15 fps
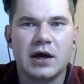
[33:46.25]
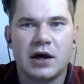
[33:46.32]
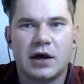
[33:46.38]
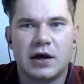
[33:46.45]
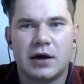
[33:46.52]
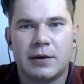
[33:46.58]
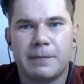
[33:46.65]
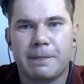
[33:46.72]

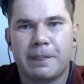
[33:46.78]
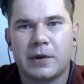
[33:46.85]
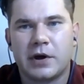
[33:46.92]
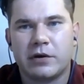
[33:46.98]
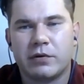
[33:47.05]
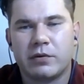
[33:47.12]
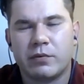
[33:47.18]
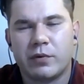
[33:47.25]
um,
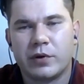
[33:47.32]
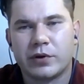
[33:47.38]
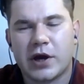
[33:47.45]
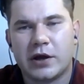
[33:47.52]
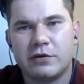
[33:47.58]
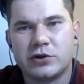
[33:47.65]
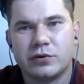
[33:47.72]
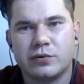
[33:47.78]
and what
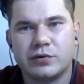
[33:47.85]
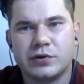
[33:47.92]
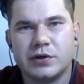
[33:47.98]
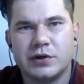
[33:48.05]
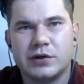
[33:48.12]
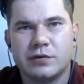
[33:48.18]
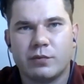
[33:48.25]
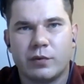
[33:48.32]
kind of issue,
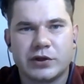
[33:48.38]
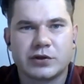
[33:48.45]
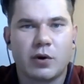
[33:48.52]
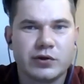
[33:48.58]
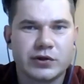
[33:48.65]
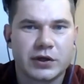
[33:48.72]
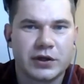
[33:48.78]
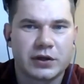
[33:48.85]
what's
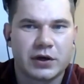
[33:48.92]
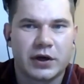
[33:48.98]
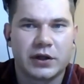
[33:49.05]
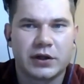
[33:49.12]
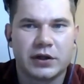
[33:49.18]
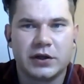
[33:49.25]
causing it, right?